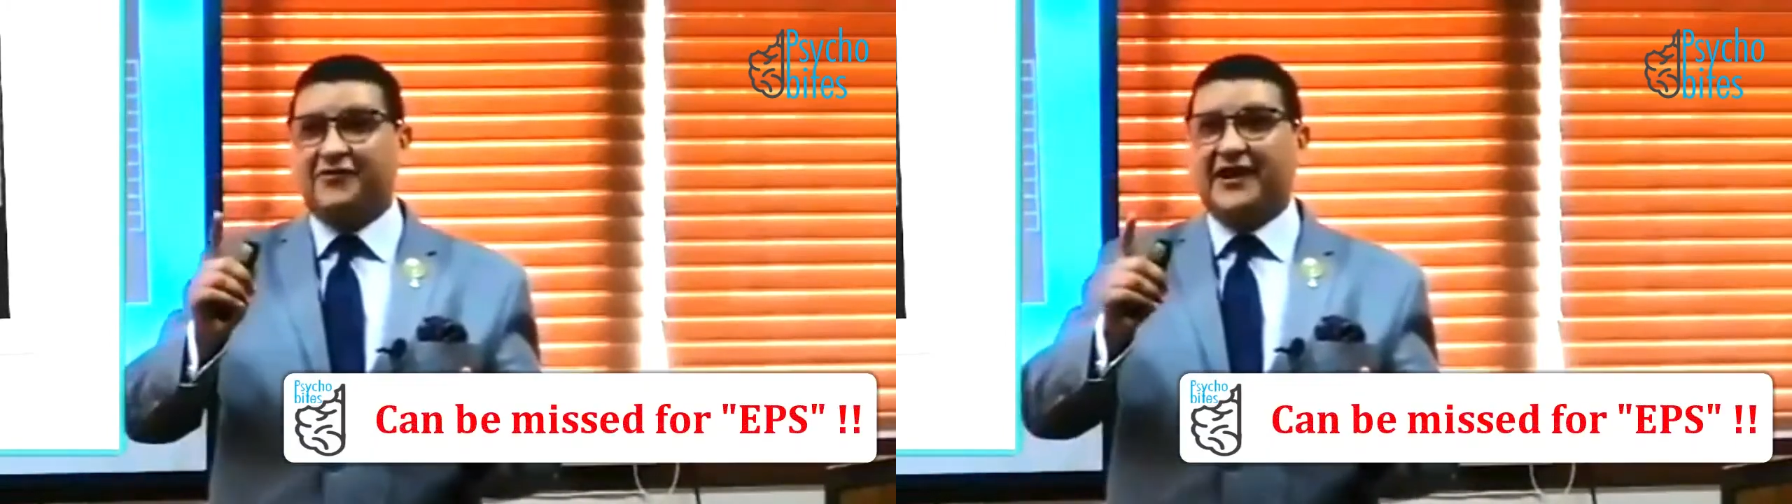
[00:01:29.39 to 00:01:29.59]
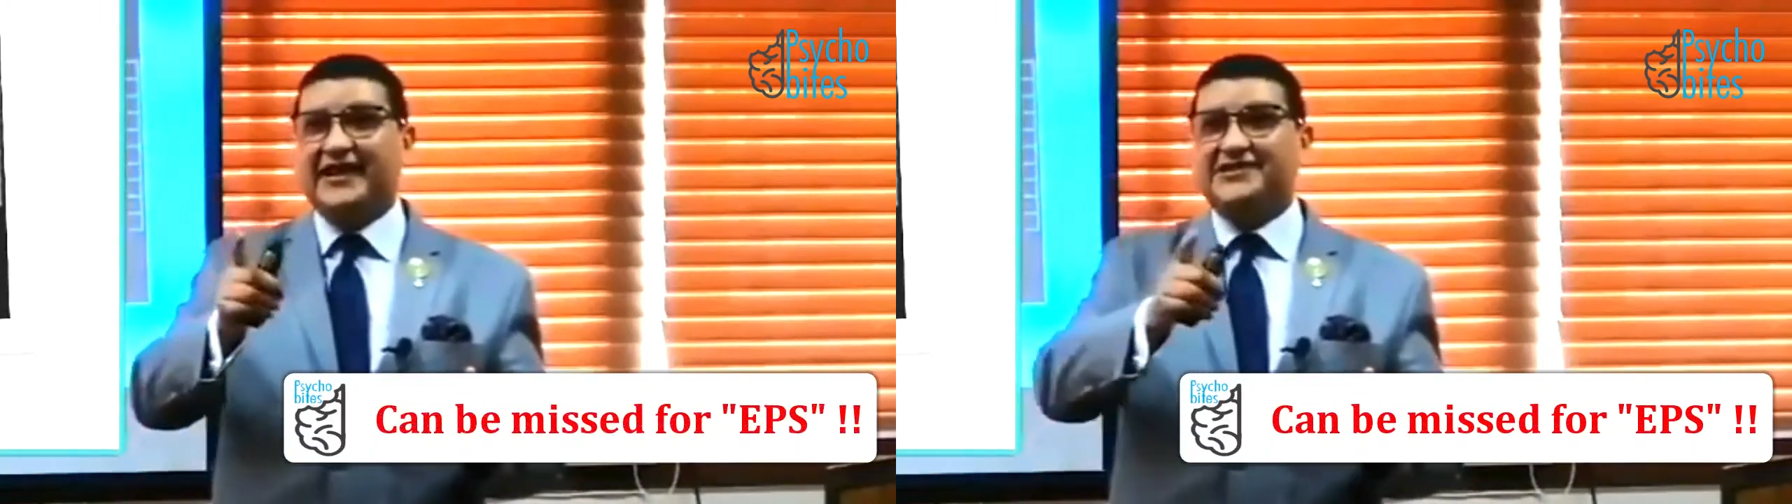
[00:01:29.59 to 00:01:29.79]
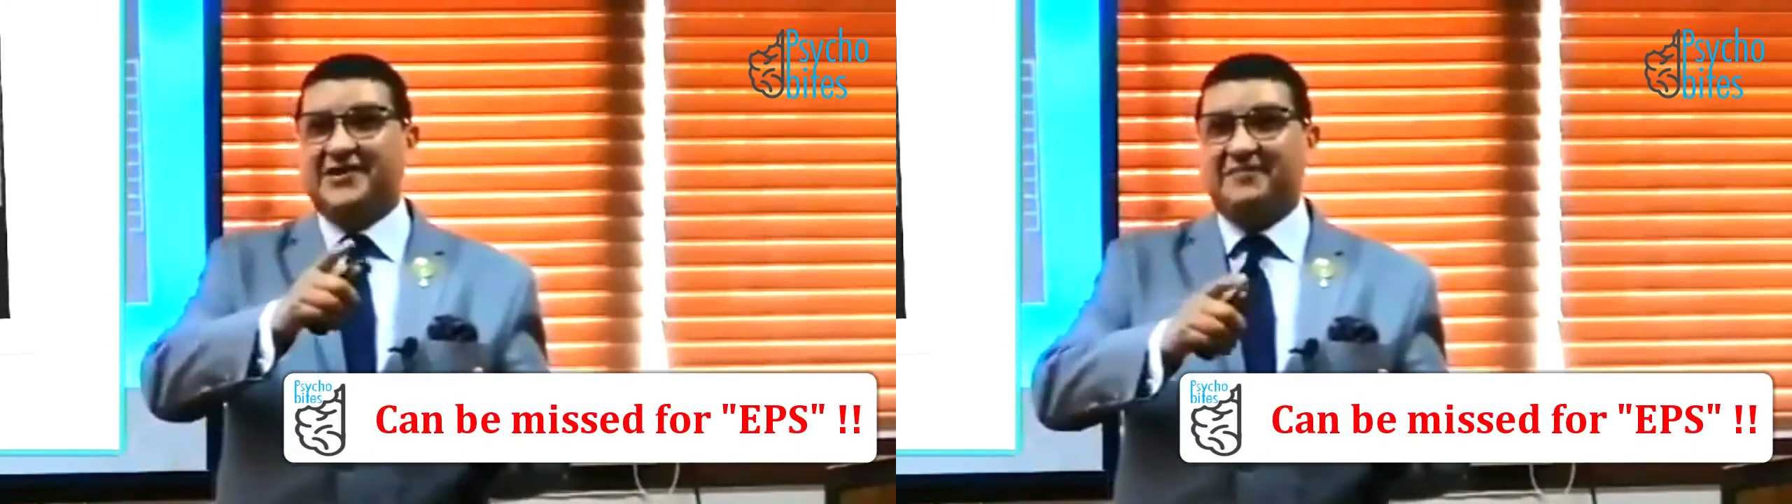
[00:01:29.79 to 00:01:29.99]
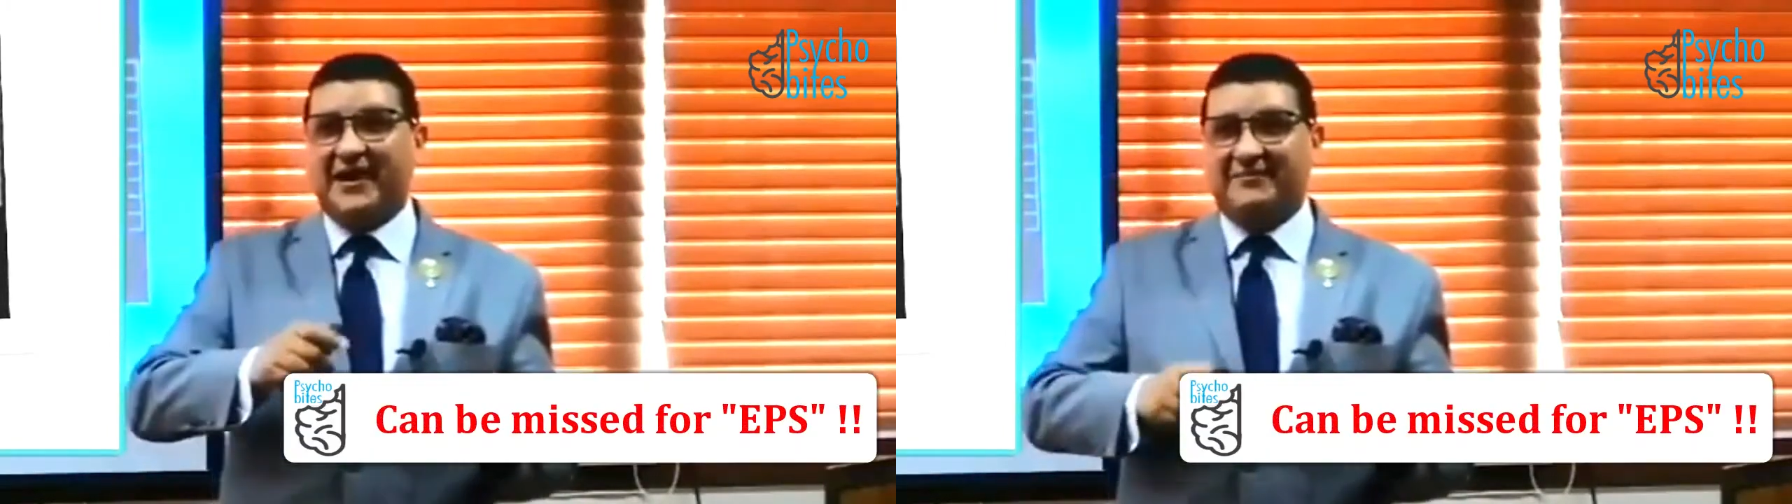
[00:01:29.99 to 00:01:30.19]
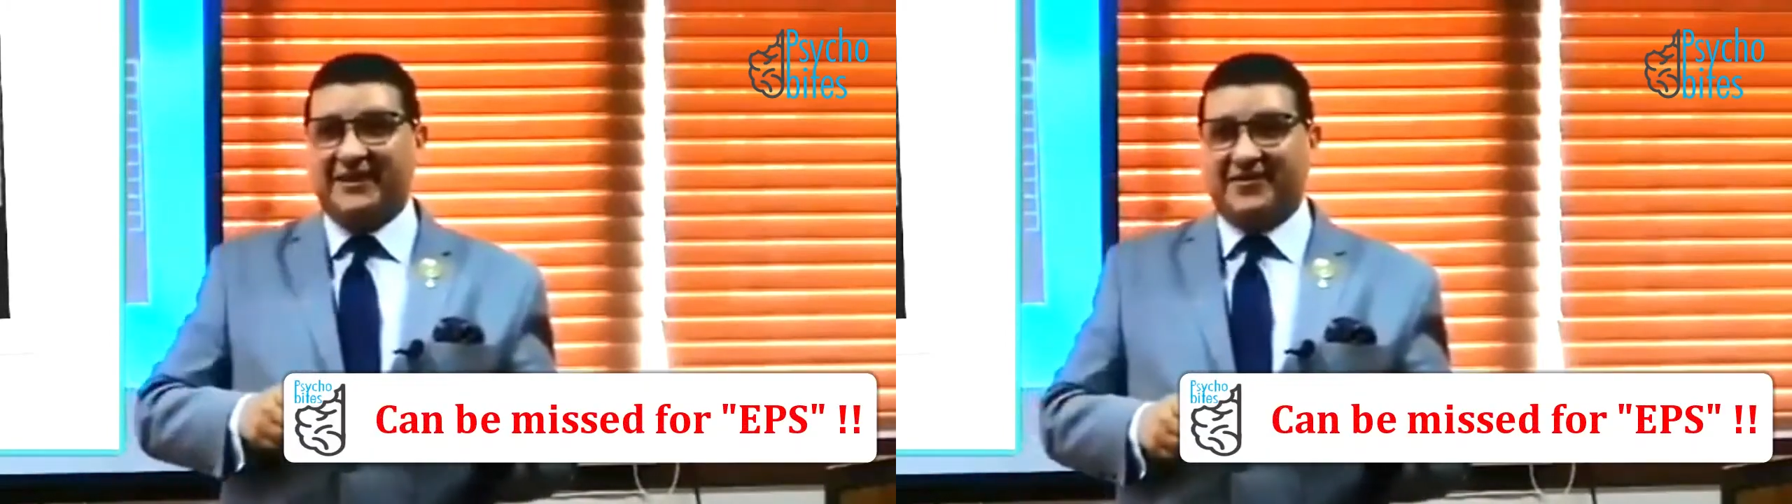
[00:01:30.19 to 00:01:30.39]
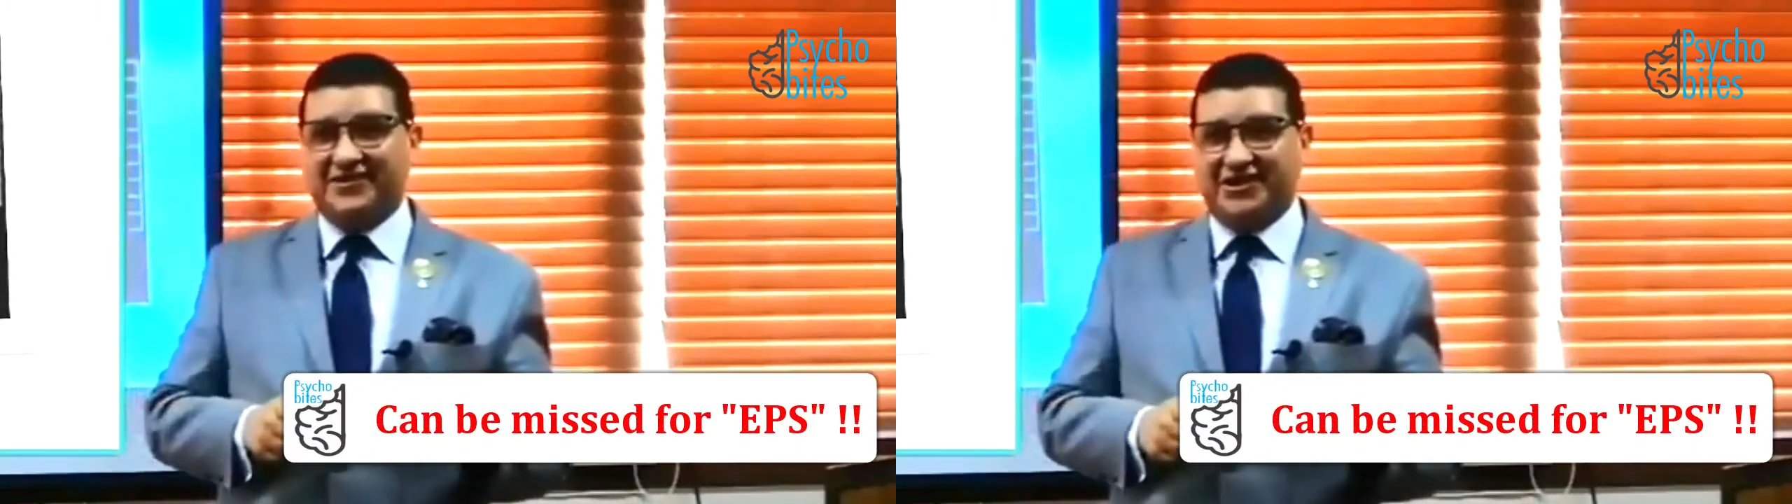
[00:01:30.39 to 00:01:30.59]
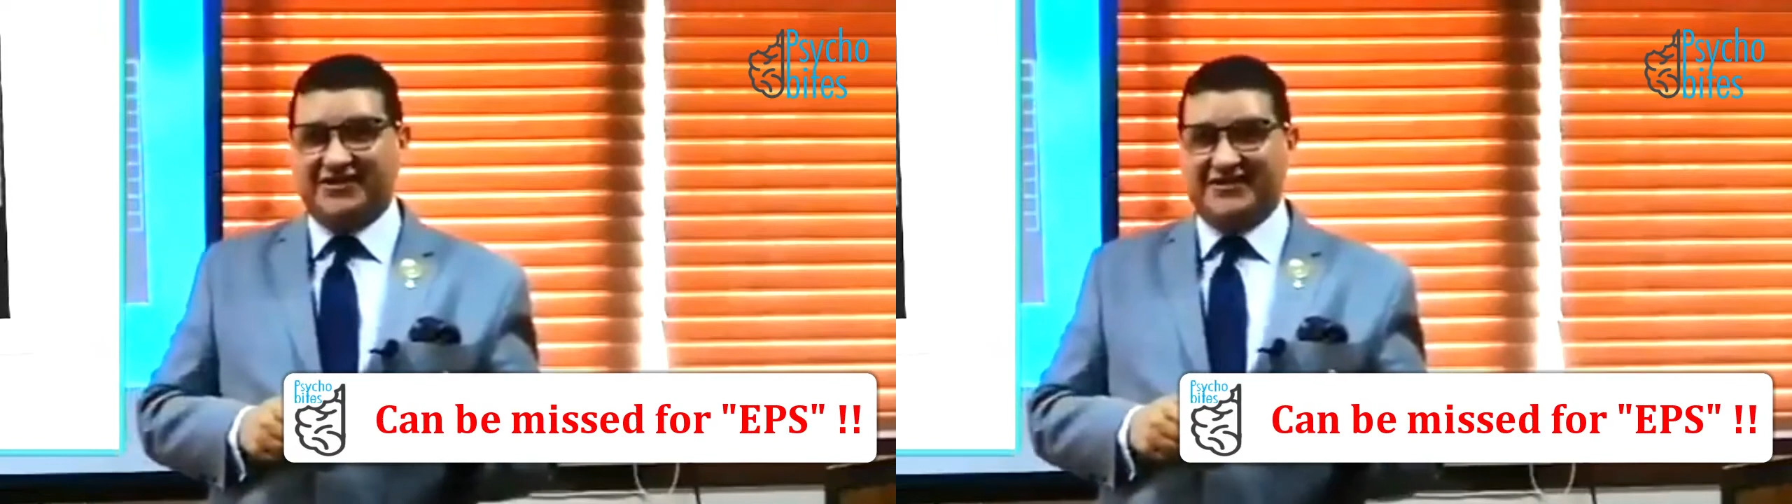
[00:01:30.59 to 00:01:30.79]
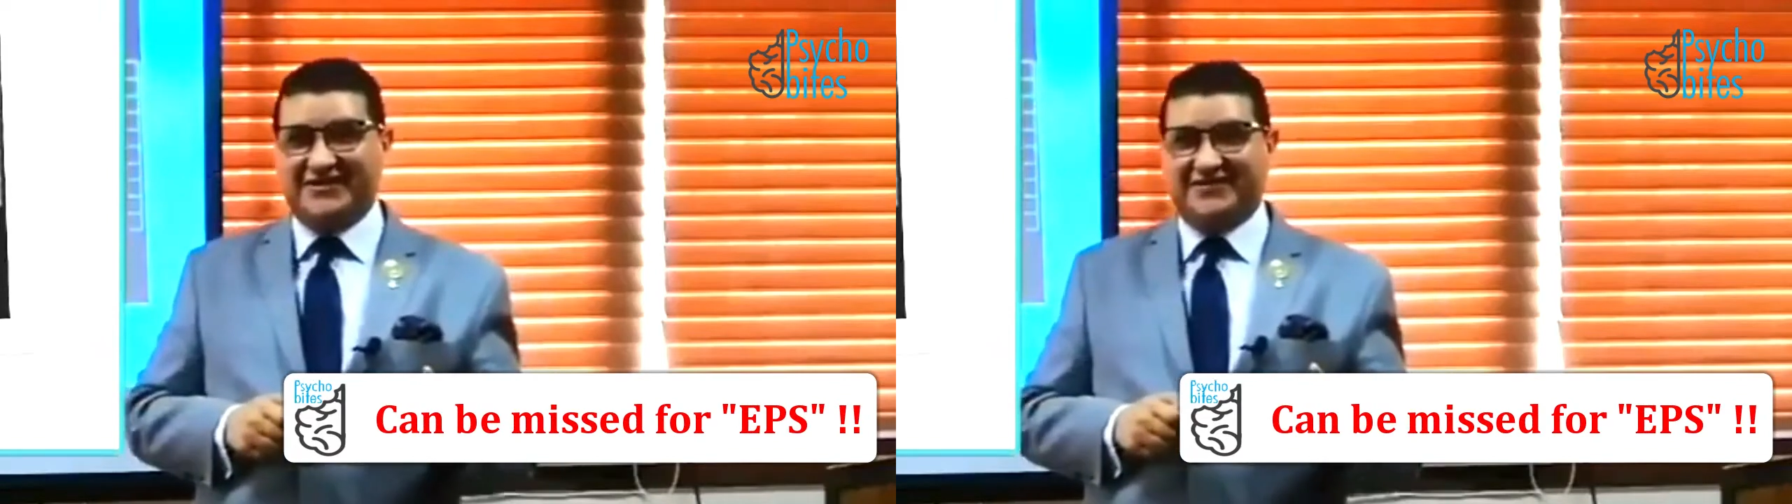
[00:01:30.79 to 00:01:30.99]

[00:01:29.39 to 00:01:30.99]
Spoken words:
extrapyramidal rigidity.